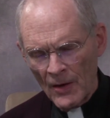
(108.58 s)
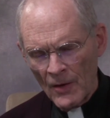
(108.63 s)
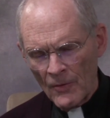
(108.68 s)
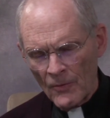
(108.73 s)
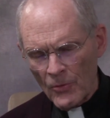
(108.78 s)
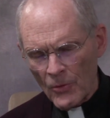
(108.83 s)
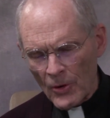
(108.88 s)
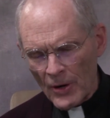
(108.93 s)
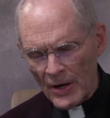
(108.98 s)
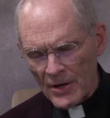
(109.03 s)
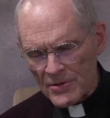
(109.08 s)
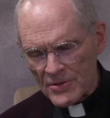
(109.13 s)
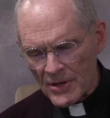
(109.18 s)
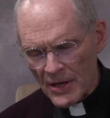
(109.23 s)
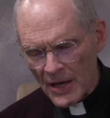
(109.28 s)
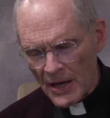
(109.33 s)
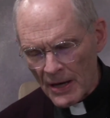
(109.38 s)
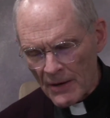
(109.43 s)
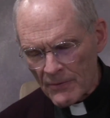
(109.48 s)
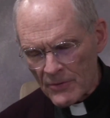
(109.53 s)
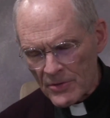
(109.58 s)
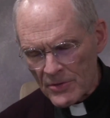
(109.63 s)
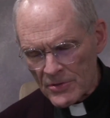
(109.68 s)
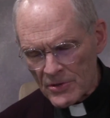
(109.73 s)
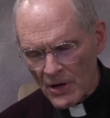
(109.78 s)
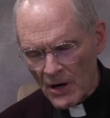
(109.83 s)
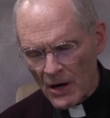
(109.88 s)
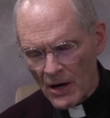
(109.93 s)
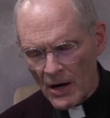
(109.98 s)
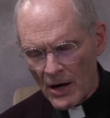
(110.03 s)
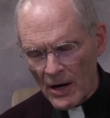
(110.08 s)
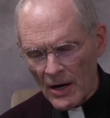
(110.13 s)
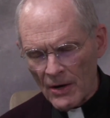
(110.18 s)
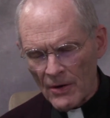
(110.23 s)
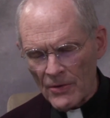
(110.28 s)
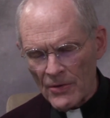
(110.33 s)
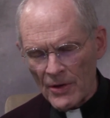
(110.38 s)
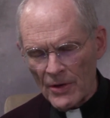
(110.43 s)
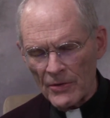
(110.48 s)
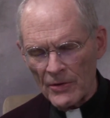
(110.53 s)
For as the heavens are
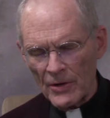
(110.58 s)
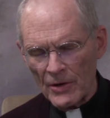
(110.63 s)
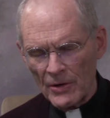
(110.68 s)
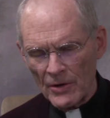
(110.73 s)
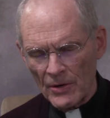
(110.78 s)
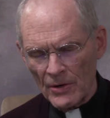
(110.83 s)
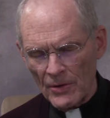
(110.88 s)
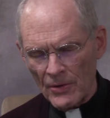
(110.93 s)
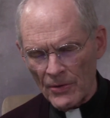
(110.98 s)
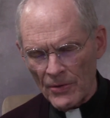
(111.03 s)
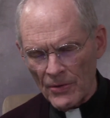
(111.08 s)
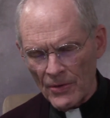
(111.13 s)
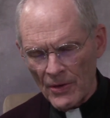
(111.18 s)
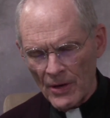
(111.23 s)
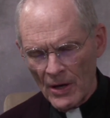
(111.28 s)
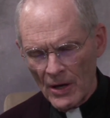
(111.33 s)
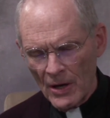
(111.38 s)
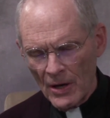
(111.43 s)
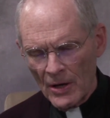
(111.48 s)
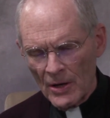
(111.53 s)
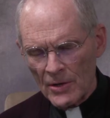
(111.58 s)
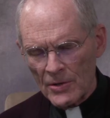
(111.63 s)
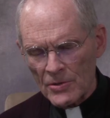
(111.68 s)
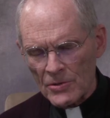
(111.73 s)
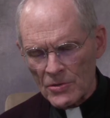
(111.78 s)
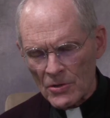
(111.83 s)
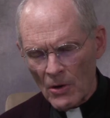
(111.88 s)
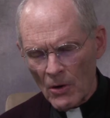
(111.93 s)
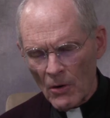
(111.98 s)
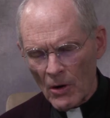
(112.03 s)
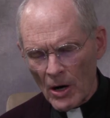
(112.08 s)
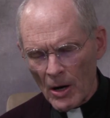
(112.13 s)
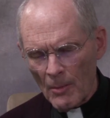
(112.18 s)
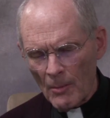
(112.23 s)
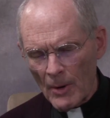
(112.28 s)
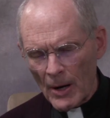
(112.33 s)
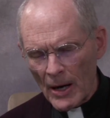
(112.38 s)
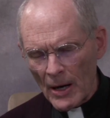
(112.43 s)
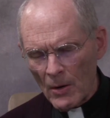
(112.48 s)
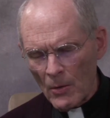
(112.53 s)
higher than the earth, so are
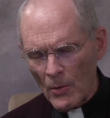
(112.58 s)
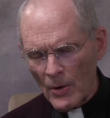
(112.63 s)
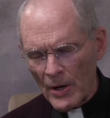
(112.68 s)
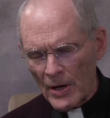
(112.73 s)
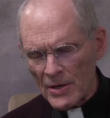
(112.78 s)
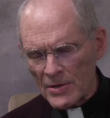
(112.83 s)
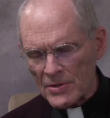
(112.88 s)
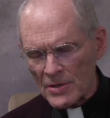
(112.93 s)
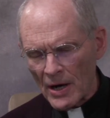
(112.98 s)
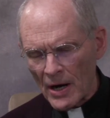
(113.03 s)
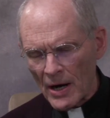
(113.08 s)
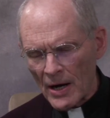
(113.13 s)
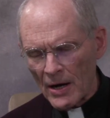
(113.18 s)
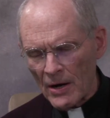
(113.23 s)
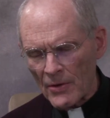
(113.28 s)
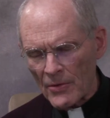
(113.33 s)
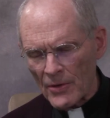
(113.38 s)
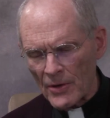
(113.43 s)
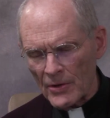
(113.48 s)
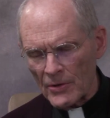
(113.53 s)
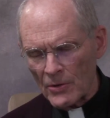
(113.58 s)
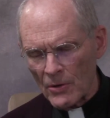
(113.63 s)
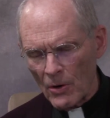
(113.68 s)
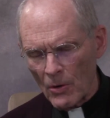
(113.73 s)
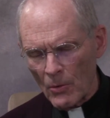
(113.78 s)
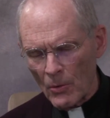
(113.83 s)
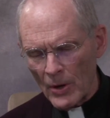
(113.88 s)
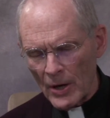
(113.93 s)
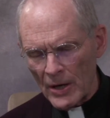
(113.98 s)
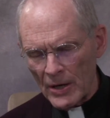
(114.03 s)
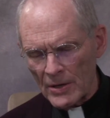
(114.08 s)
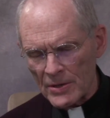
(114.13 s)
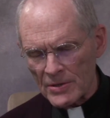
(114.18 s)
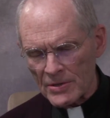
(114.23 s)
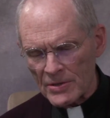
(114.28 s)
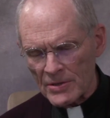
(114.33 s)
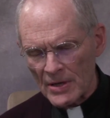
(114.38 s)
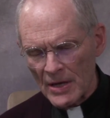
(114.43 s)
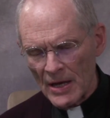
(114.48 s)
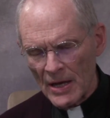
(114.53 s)
my ways higher than your
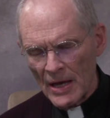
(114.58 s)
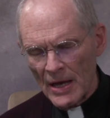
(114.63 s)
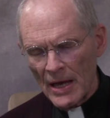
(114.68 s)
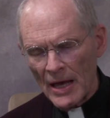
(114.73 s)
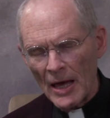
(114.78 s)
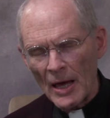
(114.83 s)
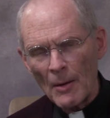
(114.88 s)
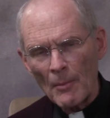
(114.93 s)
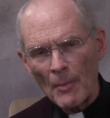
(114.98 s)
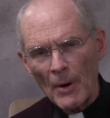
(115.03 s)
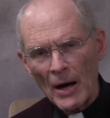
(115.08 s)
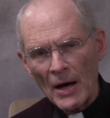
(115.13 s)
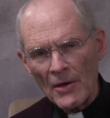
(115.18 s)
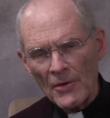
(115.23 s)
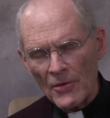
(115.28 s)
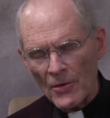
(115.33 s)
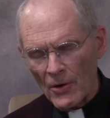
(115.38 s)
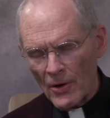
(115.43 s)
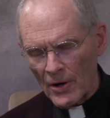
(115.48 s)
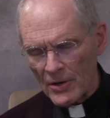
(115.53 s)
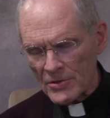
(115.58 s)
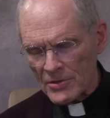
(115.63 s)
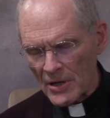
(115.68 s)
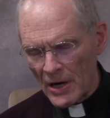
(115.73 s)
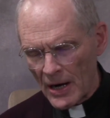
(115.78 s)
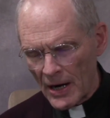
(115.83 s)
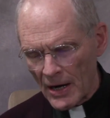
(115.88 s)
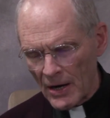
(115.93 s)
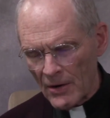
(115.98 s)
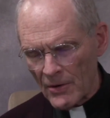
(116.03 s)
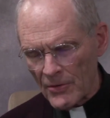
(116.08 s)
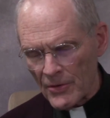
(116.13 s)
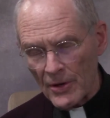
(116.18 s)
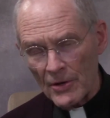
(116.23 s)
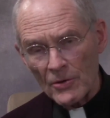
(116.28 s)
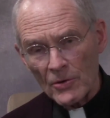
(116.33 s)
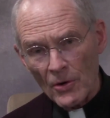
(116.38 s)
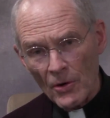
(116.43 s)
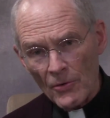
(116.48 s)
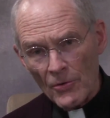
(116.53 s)
ways, and my thoughts higher
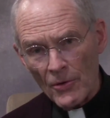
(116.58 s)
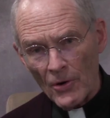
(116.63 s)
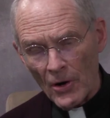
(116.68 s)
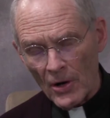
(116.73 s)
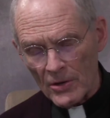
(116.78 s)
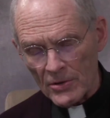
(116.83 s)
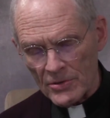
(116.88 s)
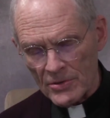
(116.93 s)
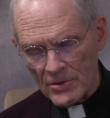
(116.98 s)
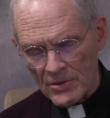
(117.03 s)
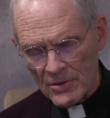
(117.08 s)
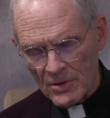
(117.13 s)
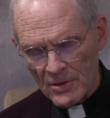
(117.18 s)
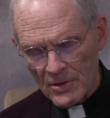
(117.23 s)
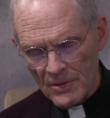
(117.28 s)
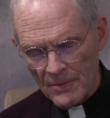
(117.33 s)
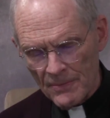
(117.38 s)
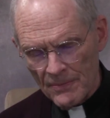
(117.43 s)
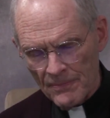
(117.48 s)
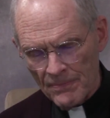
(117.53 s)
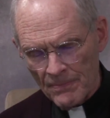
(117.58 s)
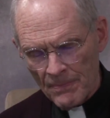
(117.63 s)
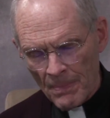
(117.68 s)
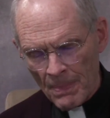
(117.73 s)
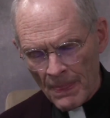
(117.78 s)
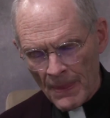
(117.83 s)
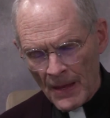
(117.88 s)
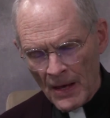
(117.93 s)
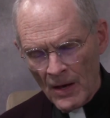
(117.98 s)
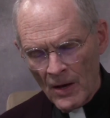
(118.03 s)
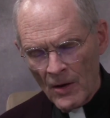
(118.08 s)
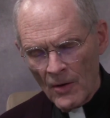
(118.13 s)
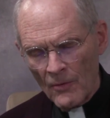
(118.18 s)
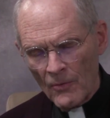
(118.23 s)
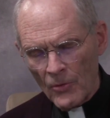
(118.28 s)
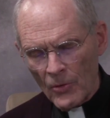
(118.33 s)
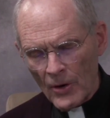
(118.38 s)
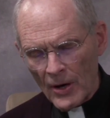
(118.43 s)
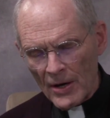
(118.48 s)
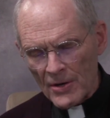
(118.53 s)
than your thoughts.
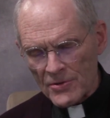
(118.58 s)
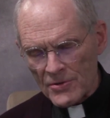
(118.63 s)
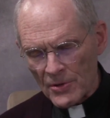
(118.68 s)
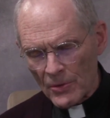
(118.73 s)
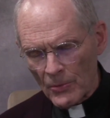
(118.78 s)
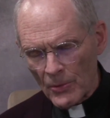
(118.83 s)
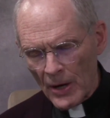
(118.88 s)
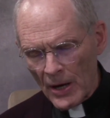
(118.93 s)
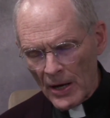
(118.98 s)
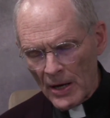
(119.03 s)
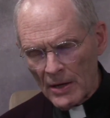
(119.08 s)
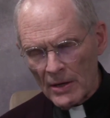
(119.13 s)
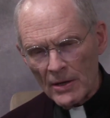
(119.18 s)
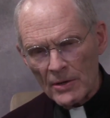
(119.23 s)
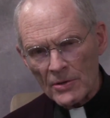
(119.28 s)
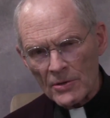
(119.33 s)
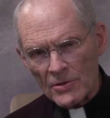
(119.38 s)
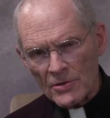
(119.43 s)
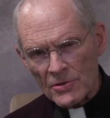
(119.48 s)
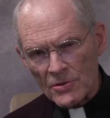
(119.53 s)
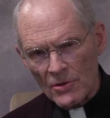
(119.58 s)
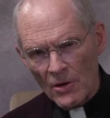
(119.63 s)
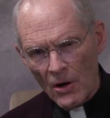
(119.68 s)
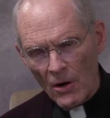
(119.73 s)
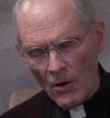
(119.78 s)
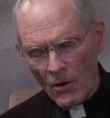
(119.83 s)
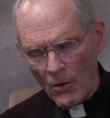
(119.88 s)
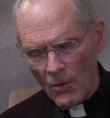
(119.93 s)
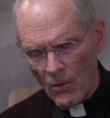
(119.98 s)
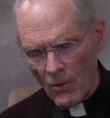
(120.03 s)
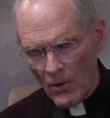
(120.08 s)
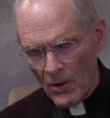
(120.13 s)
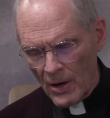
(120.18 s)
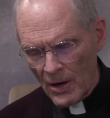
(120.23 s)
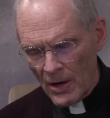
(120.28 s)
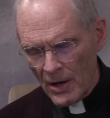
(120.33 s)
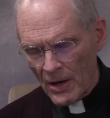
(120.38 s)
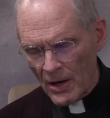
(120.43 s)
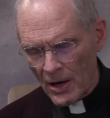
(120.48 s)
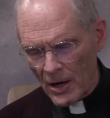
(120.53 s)
For as the rain and the snow
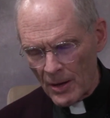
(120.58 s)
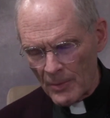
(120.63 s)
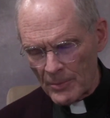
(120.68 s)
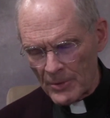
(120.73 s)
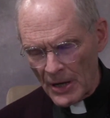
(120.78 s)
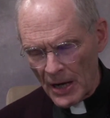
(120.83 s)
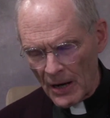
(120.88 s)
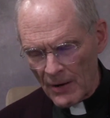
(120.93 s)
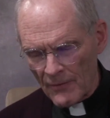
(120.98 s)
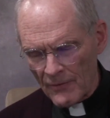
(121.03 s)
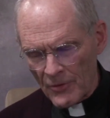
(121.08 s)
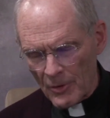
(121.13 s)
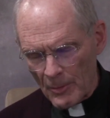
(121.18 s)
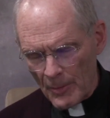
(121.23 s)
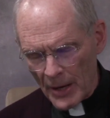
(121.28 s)
come down from